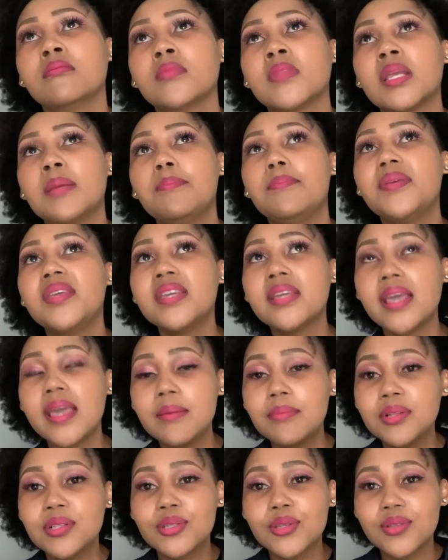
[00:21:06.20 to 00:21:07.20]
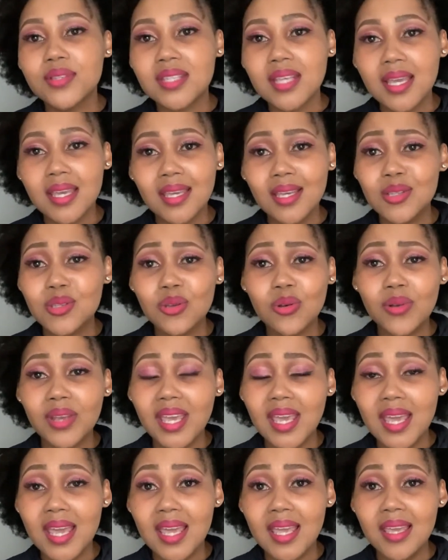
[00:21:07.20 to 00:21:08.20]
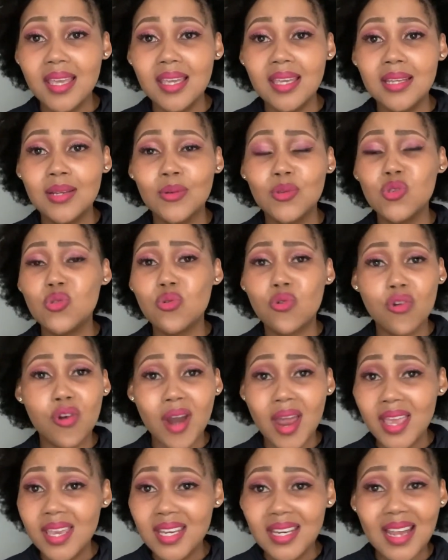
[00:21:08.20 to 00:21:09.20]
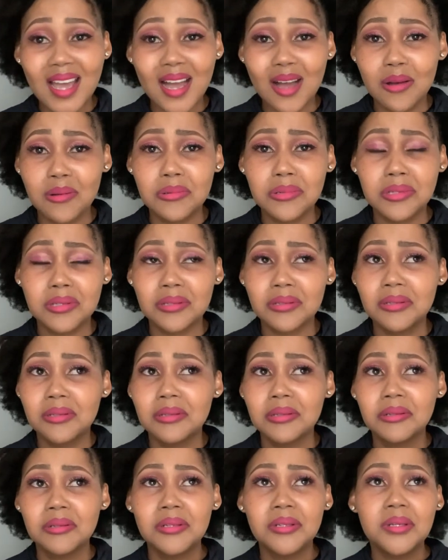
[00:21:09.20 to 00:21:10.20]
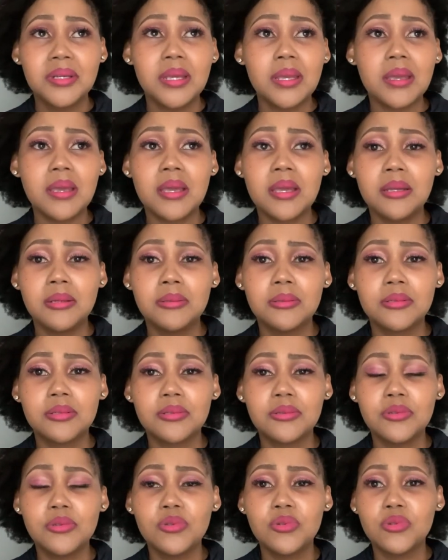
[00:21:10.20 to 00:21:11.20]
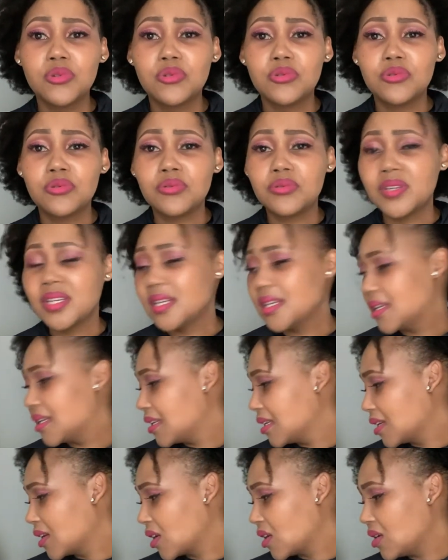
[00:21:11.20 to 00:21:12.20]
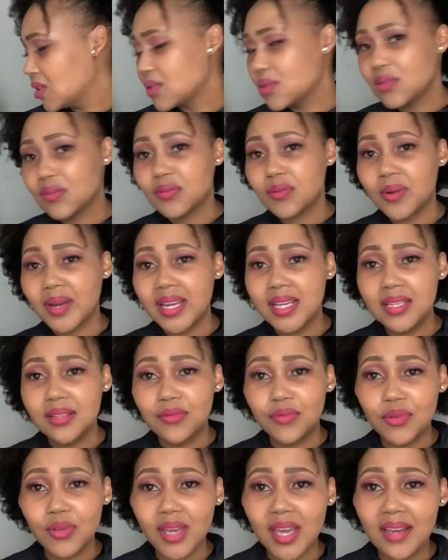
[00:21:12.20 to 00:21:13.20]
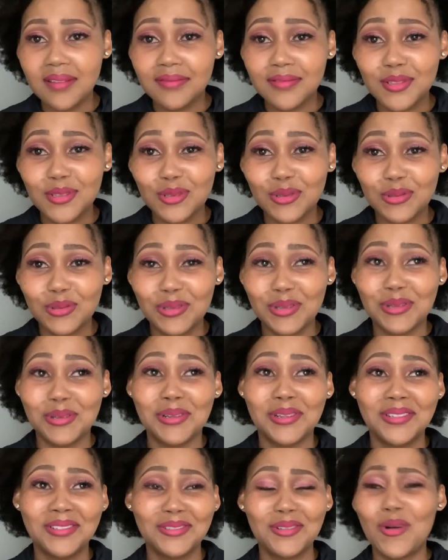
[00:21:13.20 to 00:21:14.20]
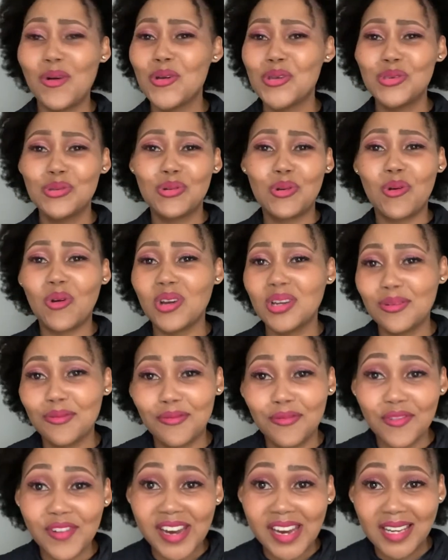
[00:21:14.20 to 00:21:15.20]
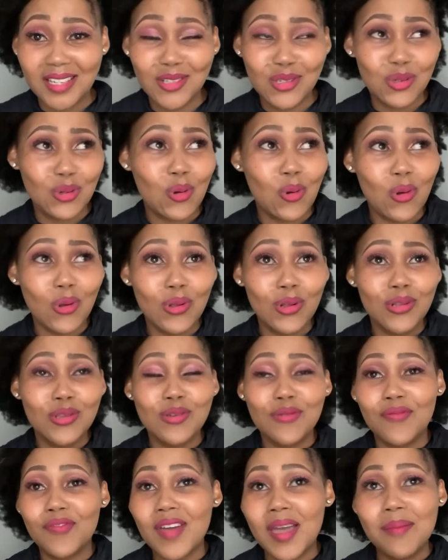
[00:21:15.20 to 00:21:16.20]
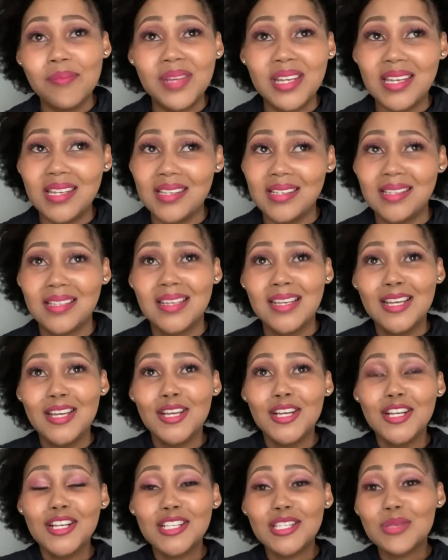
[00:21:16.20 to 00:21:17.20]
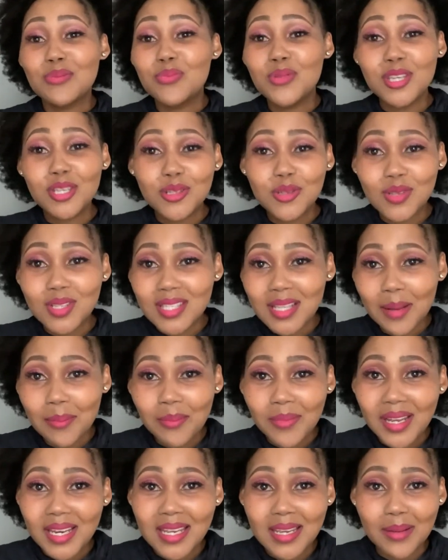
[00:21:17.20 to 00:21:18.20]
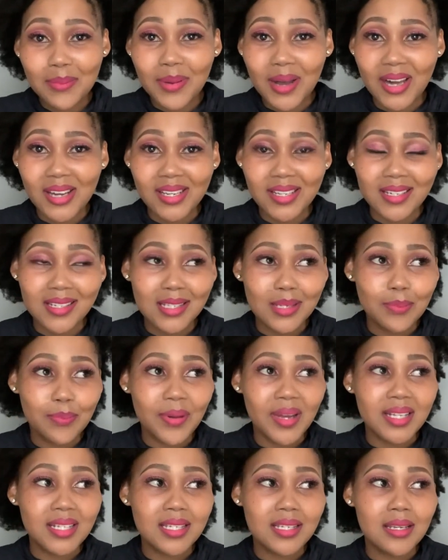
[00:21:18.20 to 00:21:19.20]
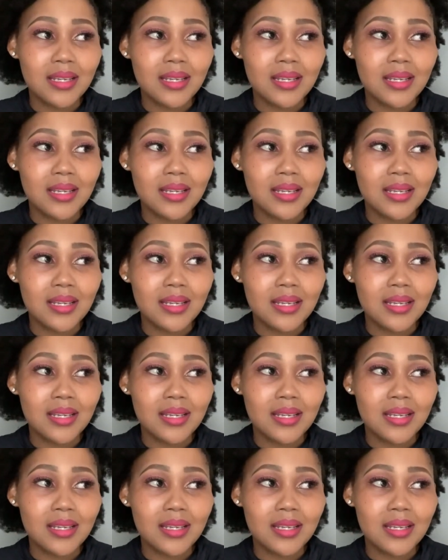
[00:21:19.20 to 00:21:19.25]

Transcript: being able to say, it's okay, you cry it out, and you drink a glass of wine if you have to, or you call a friend, you call your family, speak to somebody about it, but